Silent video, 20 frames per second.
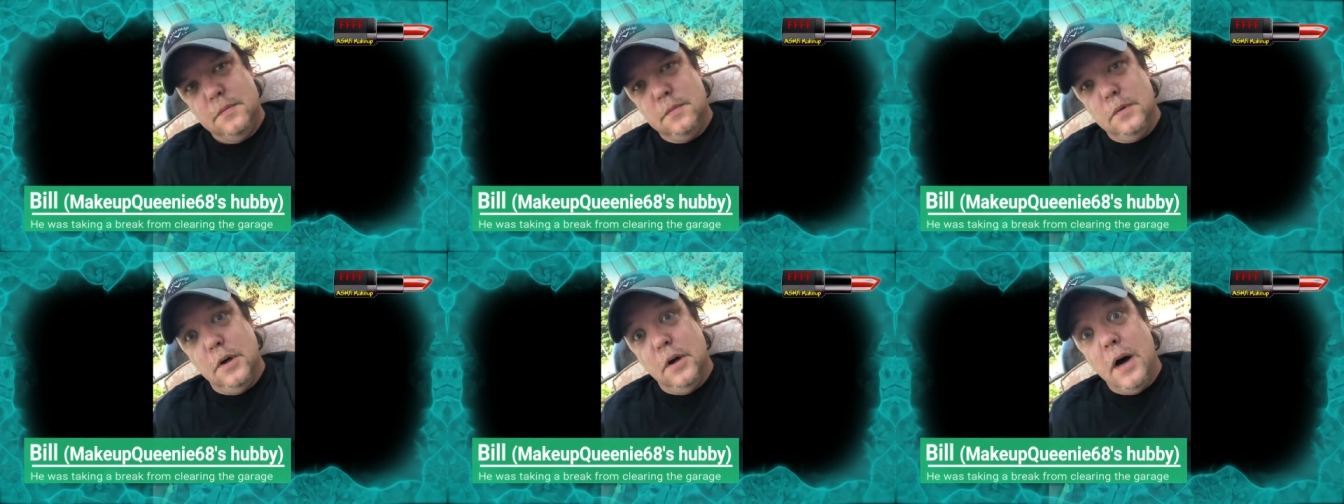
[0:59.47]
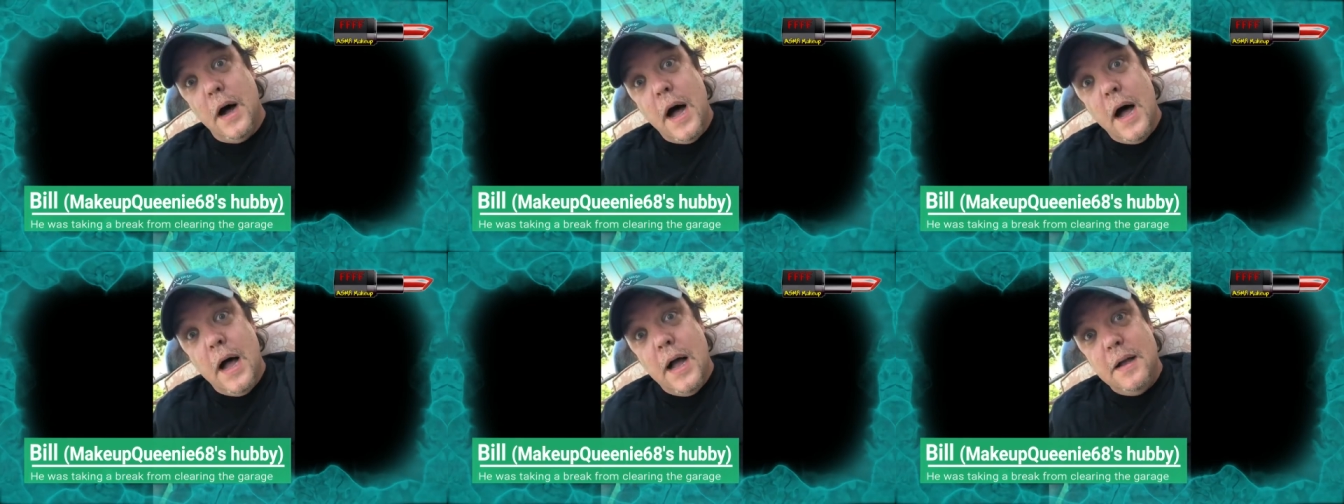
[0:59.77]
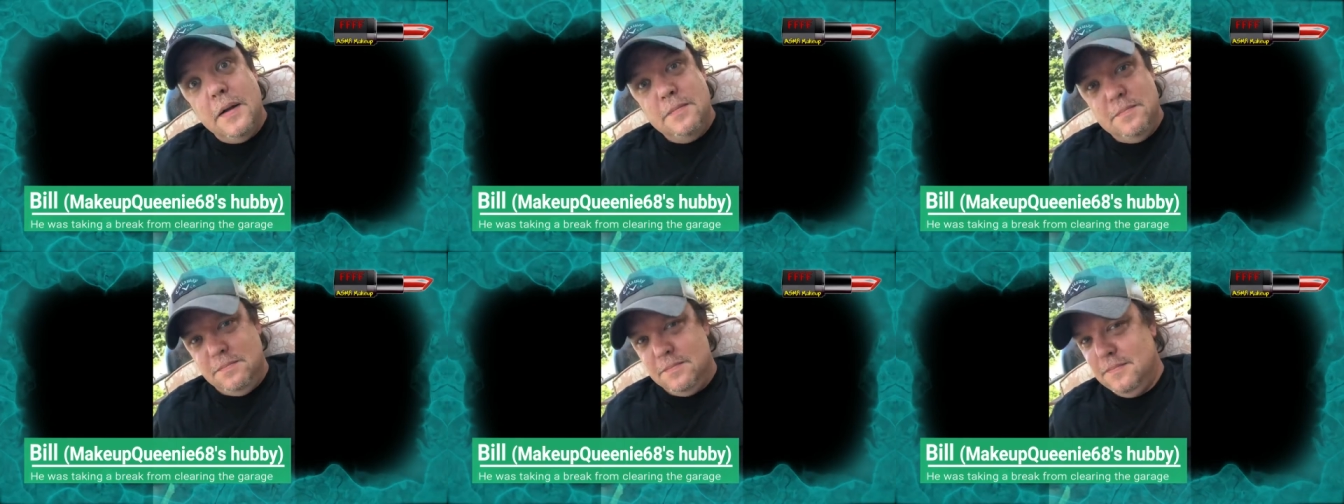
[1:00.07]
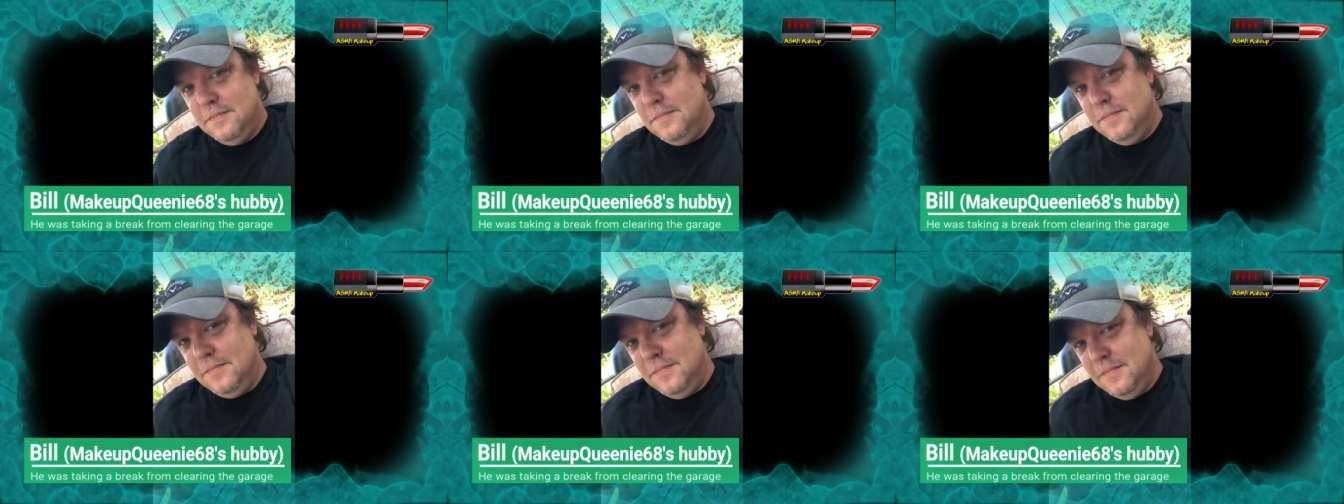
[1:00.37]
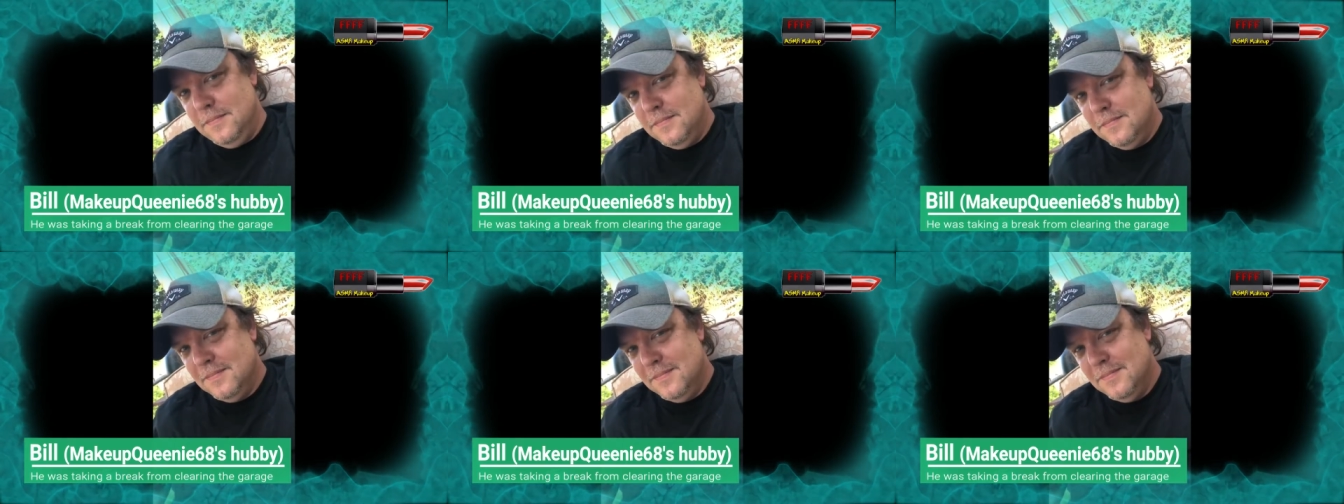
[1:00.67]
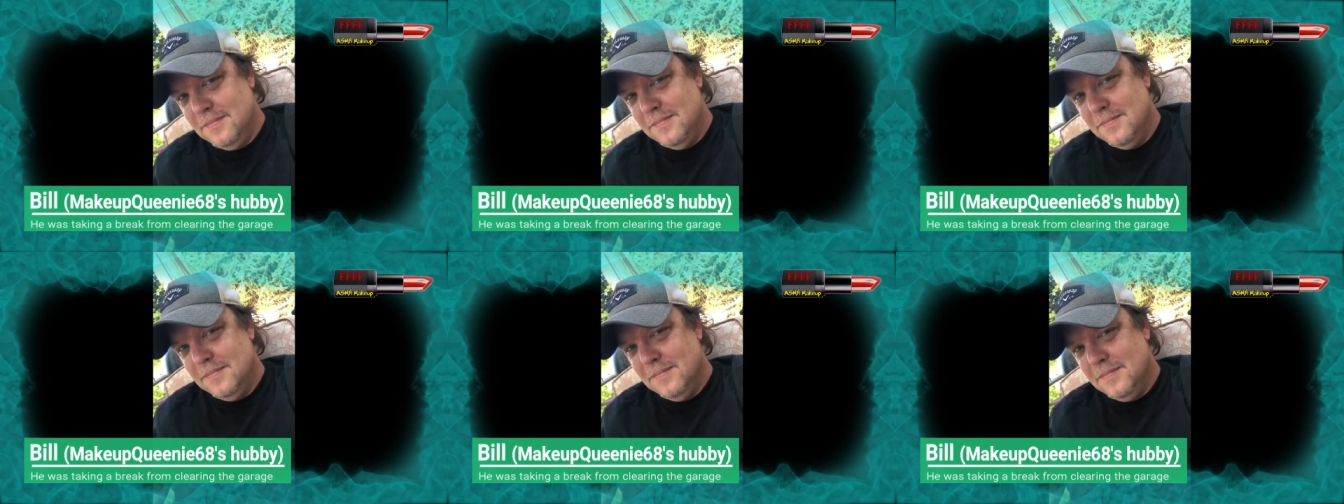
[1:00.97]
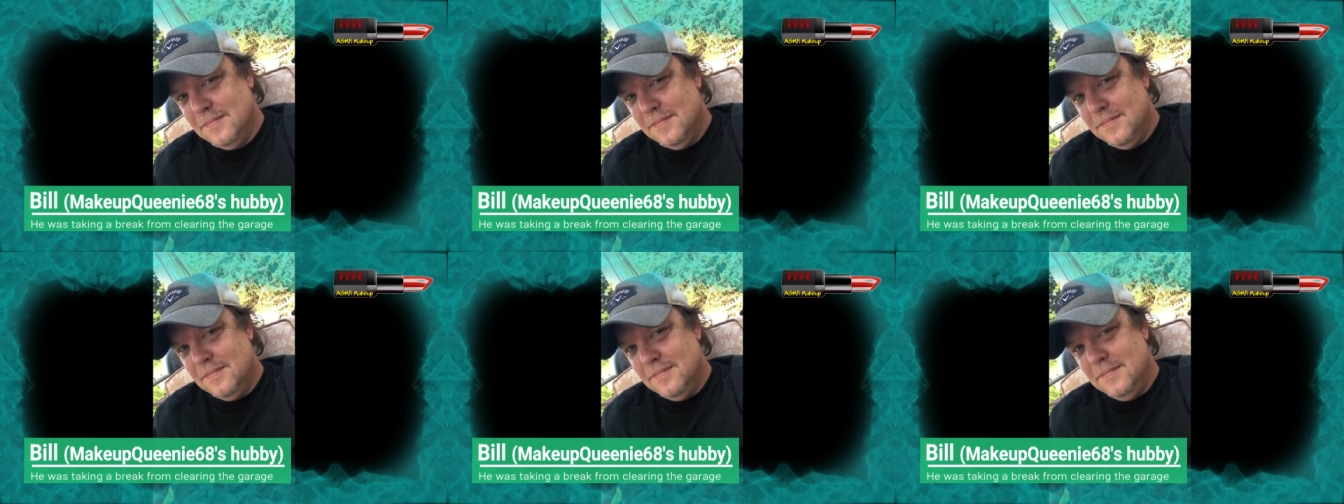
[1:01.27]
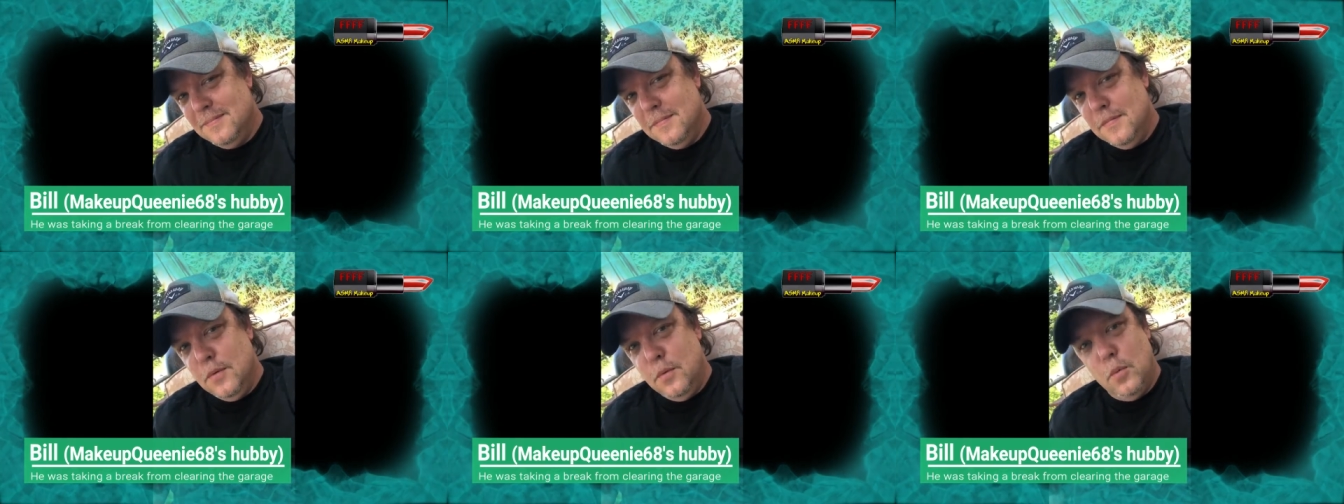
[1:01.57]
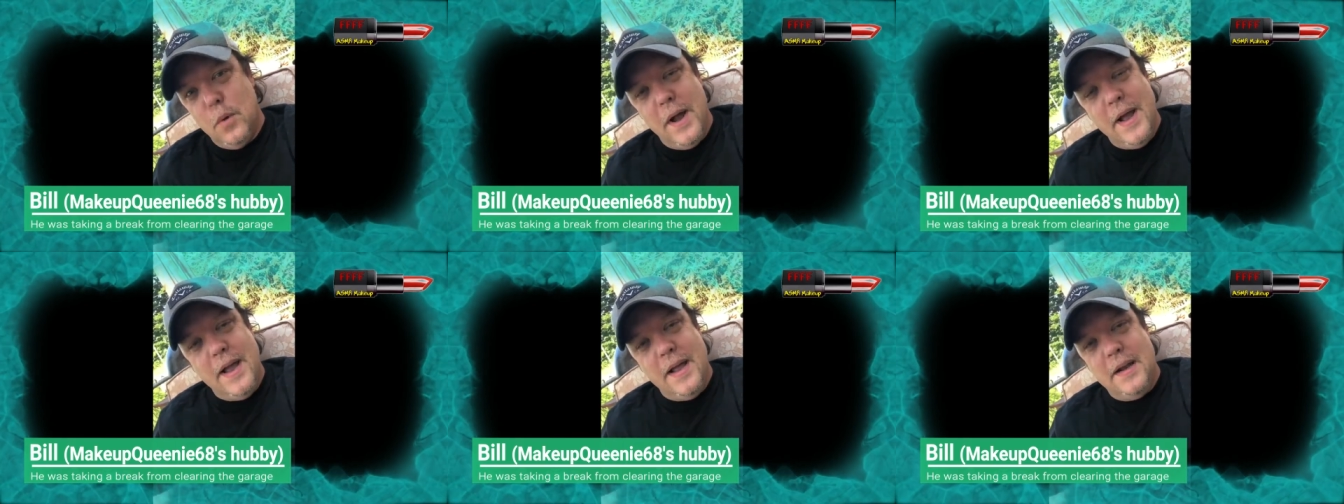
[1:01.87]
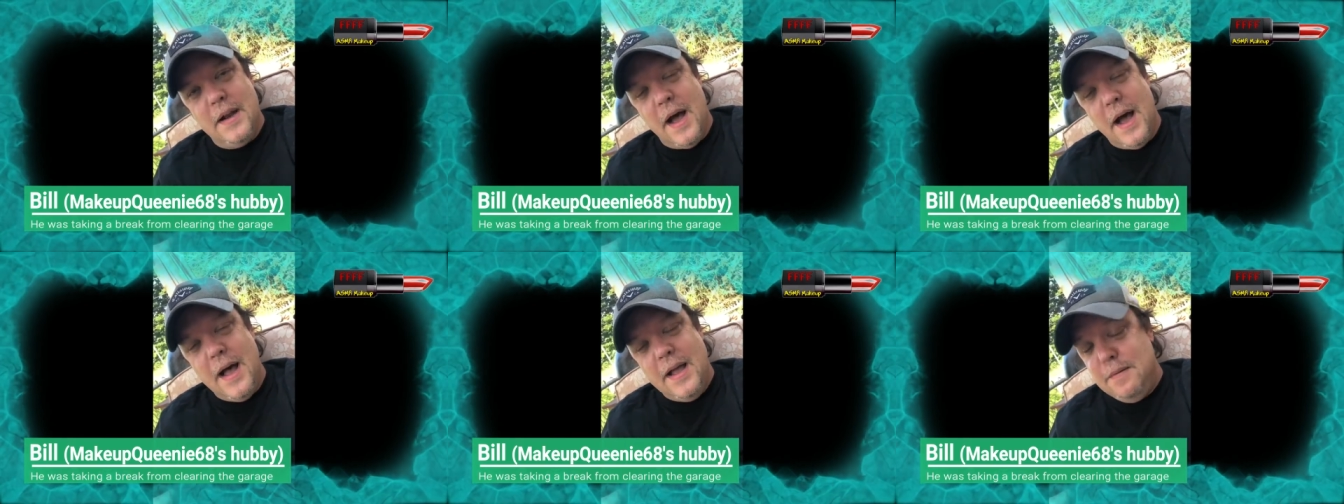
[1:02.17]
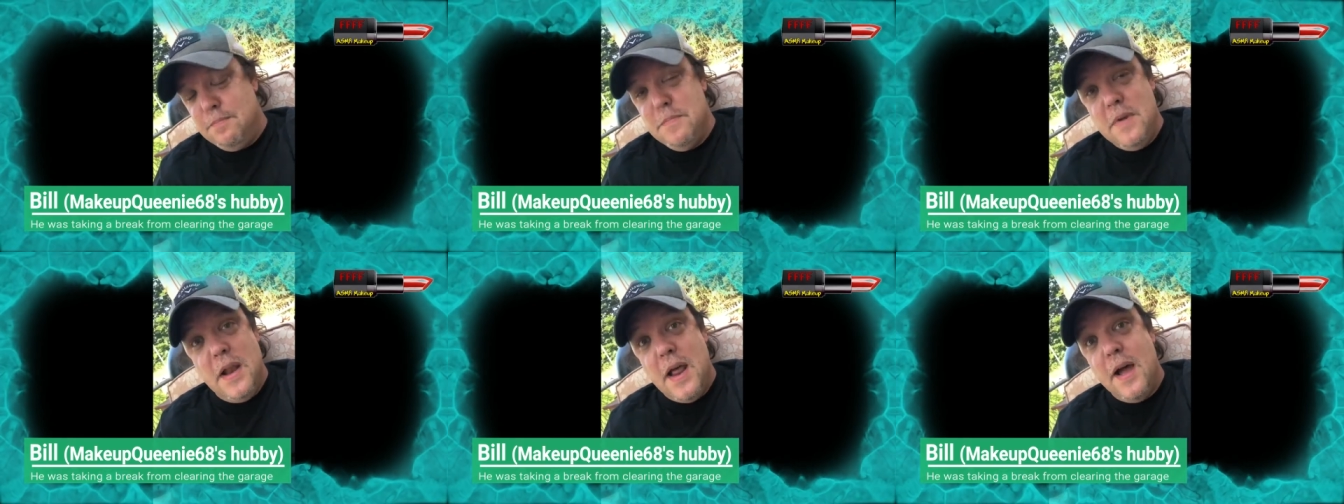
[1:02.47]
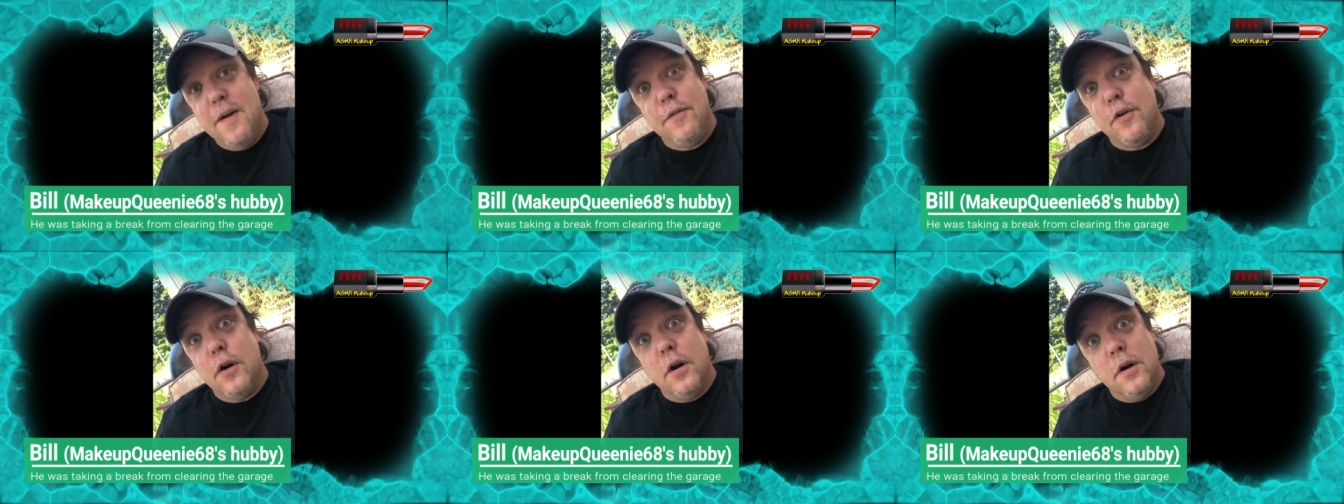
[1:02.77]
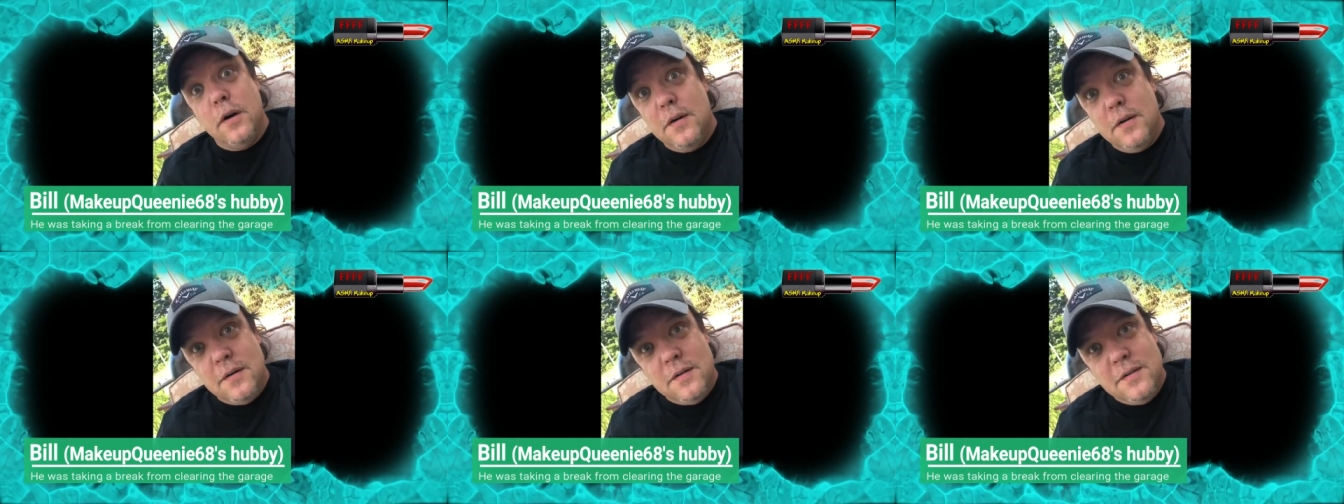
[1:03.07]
Will I? No, when? When? I'd never.